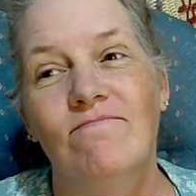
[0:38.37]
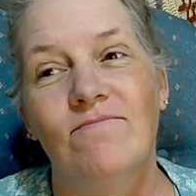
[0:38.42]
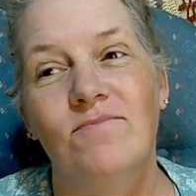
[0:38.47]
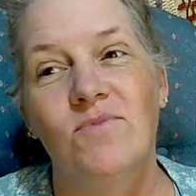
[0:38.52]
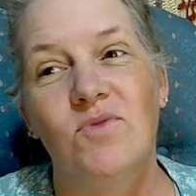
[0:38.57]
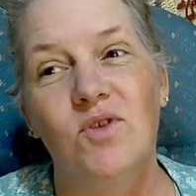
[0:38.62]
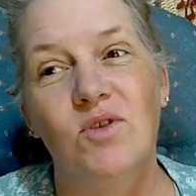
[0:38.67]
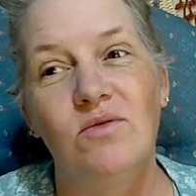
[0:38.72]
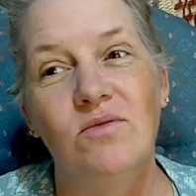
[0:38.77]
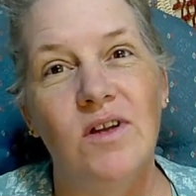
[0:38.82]

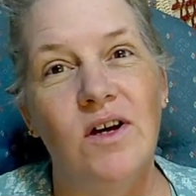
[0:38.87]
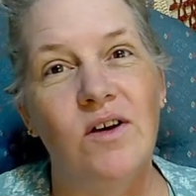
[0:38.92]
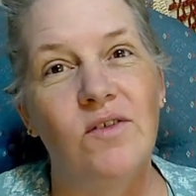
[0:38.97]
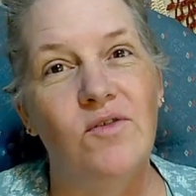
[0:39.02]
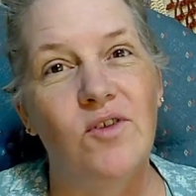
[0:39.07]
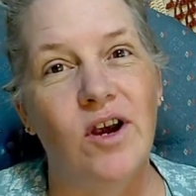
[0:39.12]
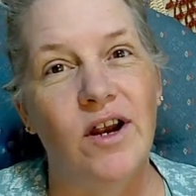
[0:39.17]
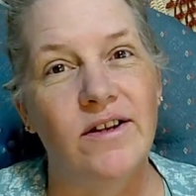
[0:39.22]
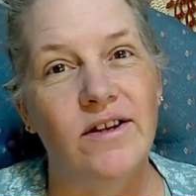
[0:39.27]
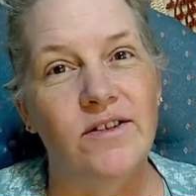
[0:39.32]
don't love
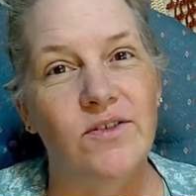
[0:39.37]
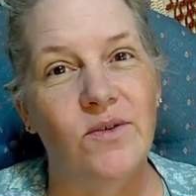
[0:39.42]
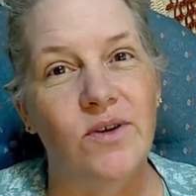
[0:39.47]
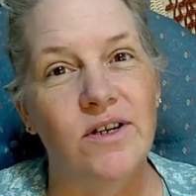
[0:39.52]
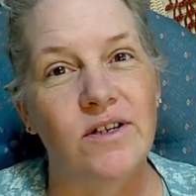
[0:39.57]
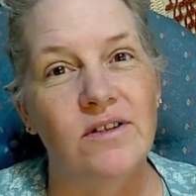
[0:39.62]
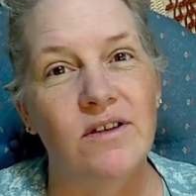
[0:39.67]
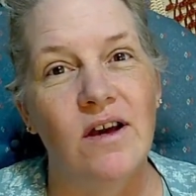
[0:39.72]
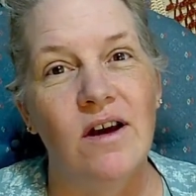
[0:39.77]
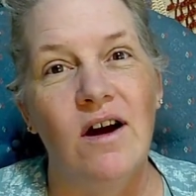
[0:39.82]
Granny
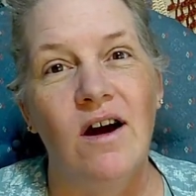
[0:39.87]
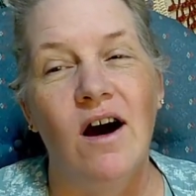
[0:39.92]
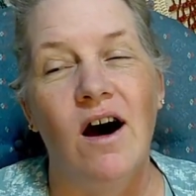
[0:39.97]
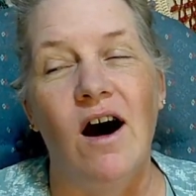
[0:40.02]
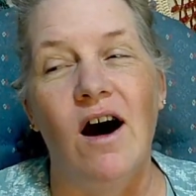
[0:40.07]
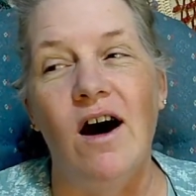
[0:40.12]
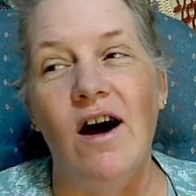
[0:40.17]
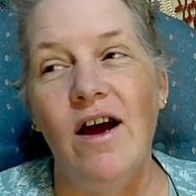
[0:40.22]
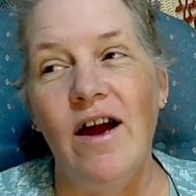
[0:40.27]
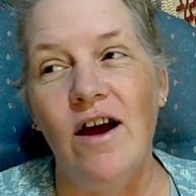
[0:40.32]
Squares.
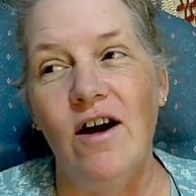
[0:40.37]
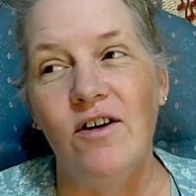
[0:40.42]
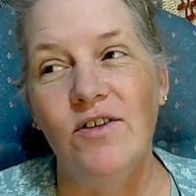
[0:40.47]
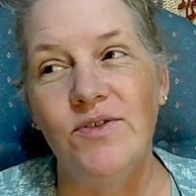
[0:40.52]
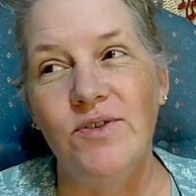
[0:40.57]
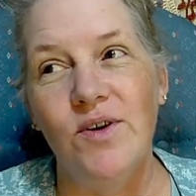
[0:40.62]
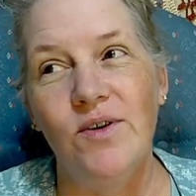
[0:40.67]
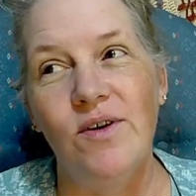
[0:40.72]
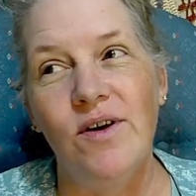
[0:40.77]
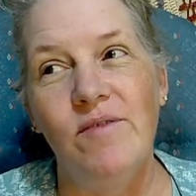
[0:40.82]
I
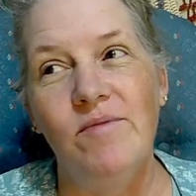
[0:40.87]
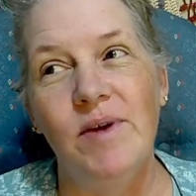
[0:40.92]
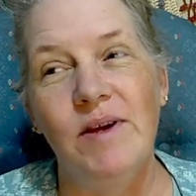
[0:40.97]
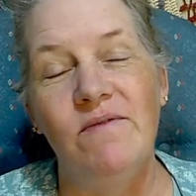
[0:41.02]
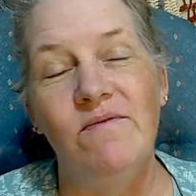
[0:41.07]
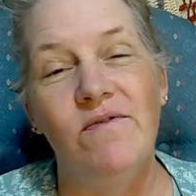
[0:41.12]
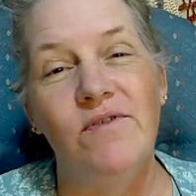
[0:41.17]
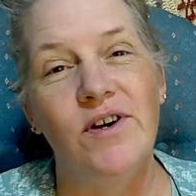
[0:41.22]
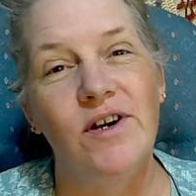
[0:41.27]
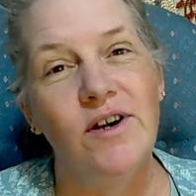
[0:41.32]
also have been
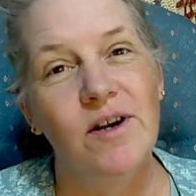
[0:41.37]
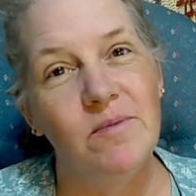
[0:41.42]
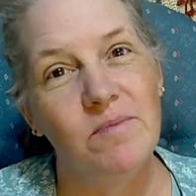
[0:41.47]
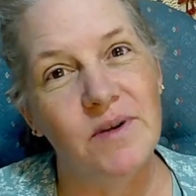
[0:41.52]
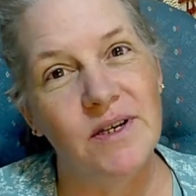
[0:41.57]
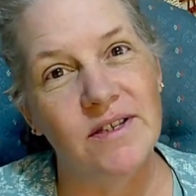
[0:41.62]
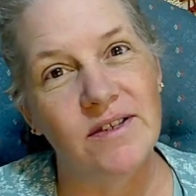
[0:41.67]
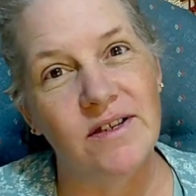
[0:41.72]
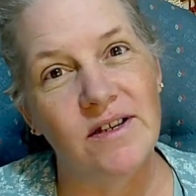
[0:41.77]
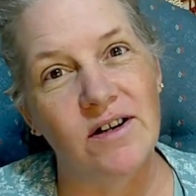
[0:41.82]
very
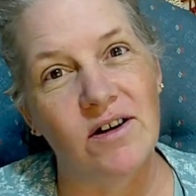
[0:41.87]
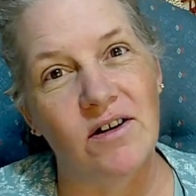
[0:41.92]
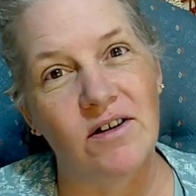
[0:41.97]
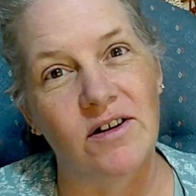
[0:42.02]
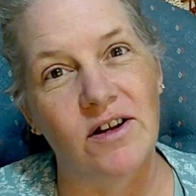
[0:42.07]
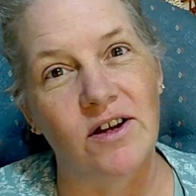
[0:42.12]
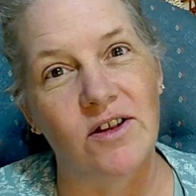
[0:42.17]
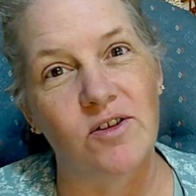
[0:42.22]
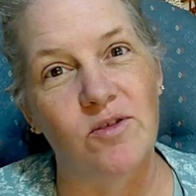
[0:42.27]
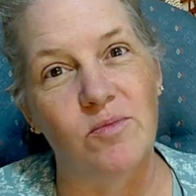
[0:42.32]
busy on
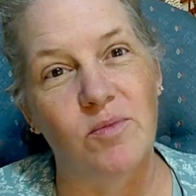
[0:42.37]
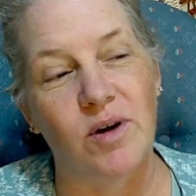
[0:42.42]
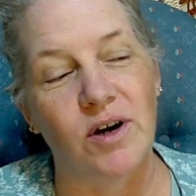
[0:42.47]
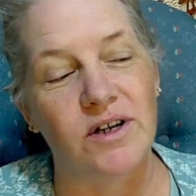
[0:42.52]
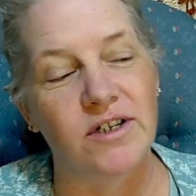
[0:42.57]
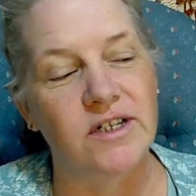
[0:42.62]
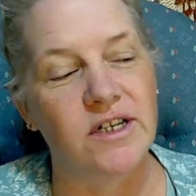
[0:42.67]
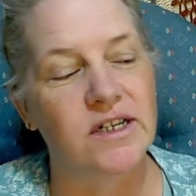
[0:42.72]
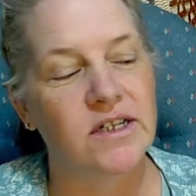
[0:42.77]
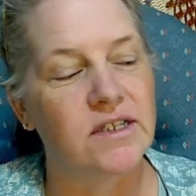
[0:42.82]
other
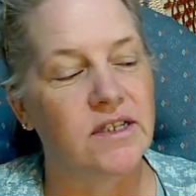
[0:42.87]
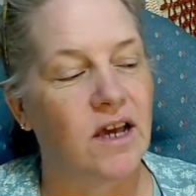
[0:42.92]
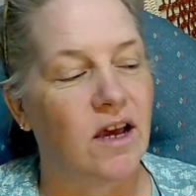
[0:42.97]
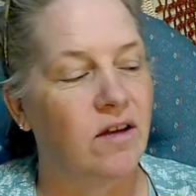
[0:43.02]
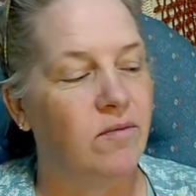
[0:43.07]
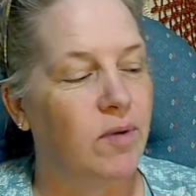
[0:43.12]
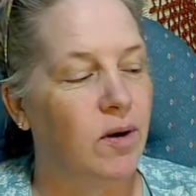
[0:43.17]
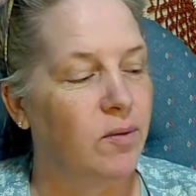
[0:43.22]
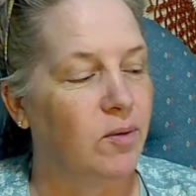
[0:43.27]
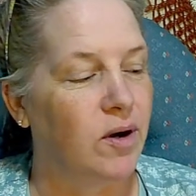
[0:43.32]
projects. I've
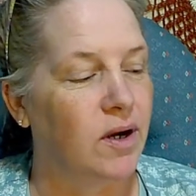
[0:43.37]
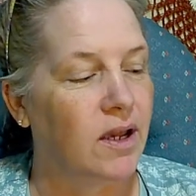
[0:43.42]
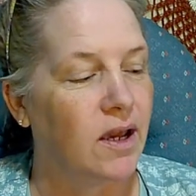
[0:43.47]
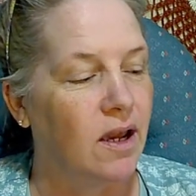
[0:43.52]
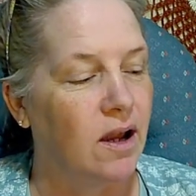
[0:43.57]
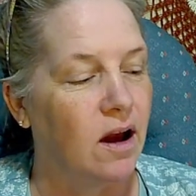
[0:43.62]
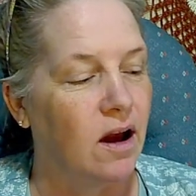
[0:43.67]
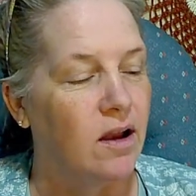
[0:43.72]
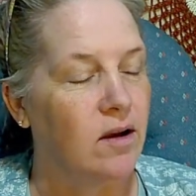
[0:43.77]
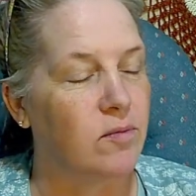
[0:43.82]
been
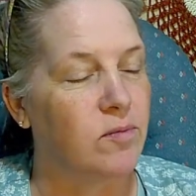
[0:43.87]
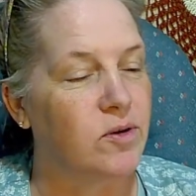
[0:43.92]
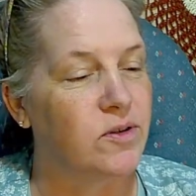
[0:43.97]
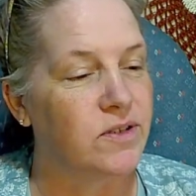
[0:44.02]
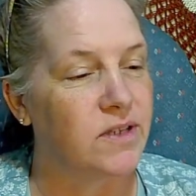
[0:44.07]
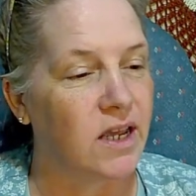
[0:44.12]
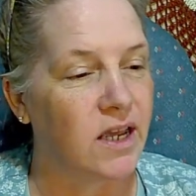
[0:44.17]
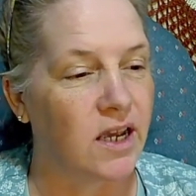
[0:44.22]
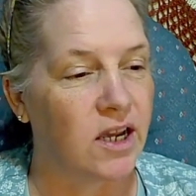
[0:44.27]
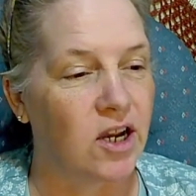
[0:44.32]
working on a
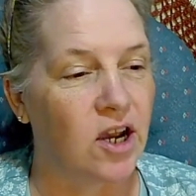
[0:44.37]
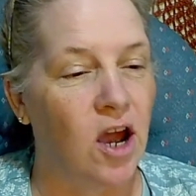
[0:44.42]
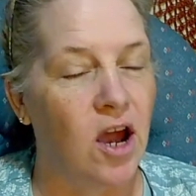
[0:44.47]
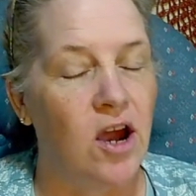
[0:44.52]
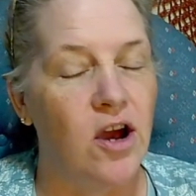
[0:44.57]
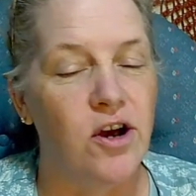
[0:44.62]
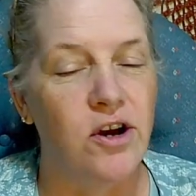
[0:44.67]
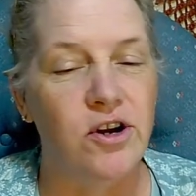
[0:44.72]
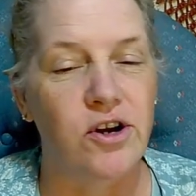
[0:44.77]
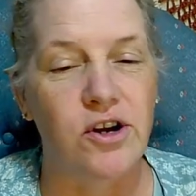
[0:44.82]
mosaic
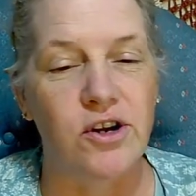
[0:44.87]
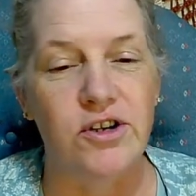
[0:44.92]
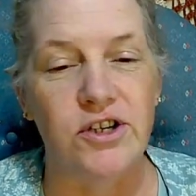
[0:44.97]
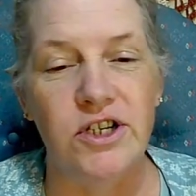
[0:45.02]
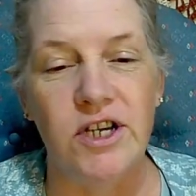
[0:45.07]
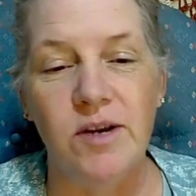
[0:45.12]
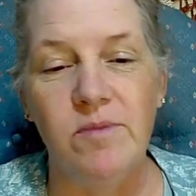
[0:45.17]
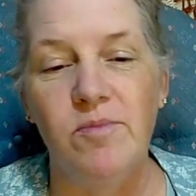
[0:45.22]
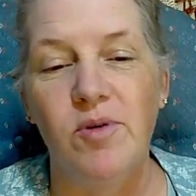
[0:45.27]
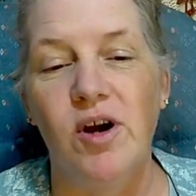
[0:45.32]

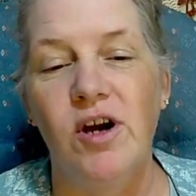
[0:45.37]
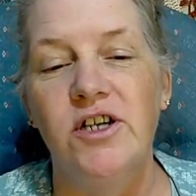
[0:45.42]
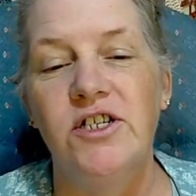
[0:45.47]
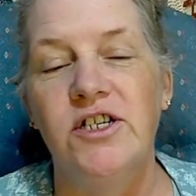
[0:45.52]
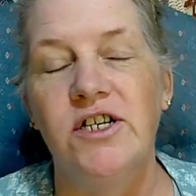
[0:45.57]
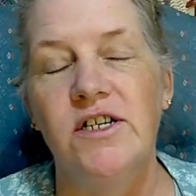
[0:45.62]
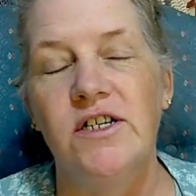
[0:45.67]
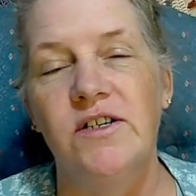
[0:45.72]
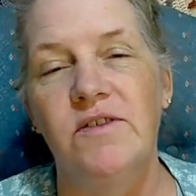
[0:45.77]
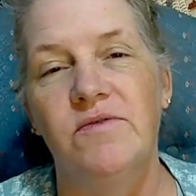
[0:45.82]
crochet
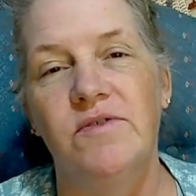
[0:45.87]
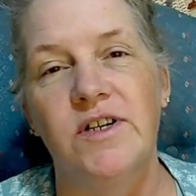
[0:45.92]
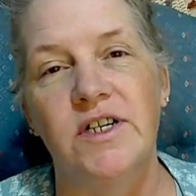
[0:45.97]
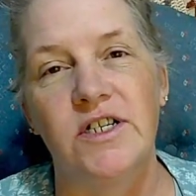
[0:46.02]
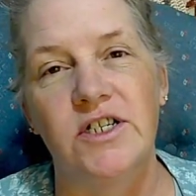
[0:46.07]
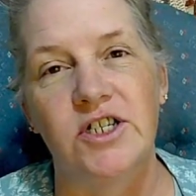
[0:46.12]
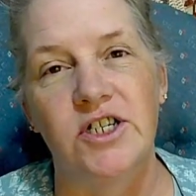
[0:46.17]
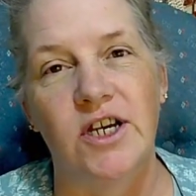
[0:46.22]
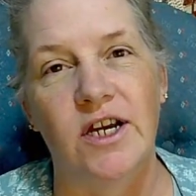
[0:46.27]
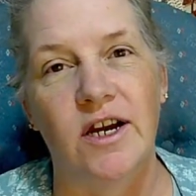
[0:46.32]
project,
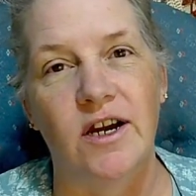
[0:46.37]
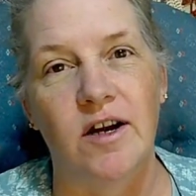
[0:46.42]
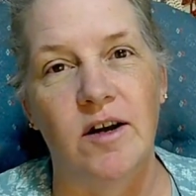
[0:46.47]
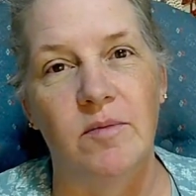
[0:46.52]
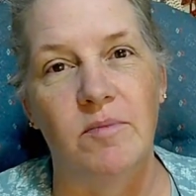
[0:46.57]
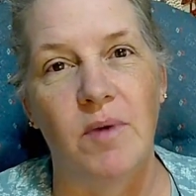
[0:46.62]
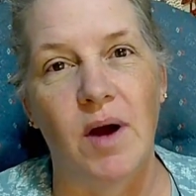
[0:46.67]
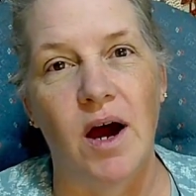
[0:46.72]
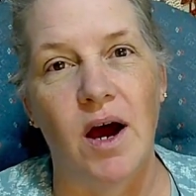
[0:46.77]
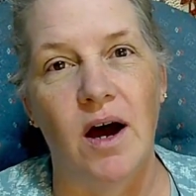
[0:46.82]
finishing up
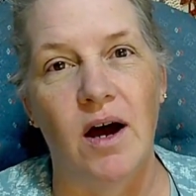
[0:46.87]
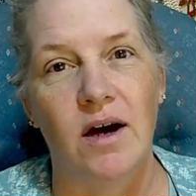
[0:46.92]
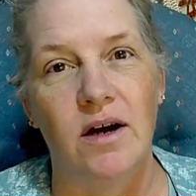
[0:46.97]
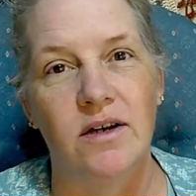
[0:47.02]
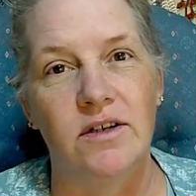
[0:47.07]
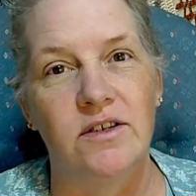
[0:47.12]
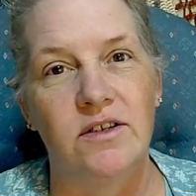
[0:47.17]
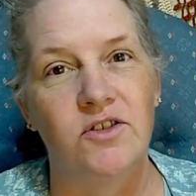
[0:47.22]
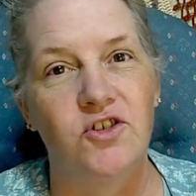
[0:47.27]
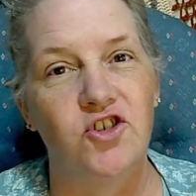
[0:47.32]
a
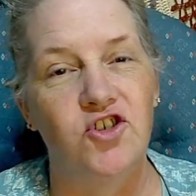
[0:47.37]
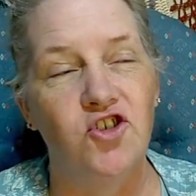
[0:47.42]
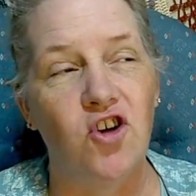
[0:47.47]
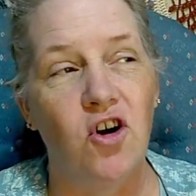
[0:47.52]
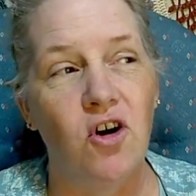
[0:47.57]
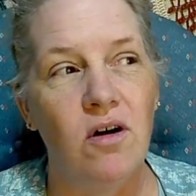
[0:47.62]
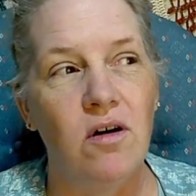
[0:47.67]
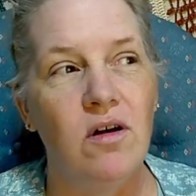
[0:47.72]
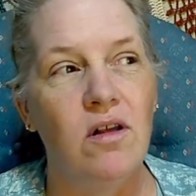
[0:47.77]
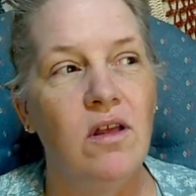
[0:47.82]

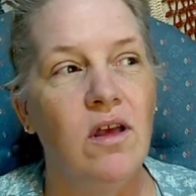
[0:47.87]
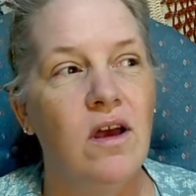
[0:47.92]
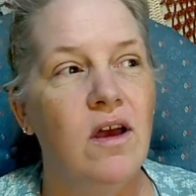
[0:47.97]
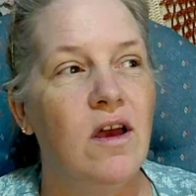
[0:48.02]
shawl,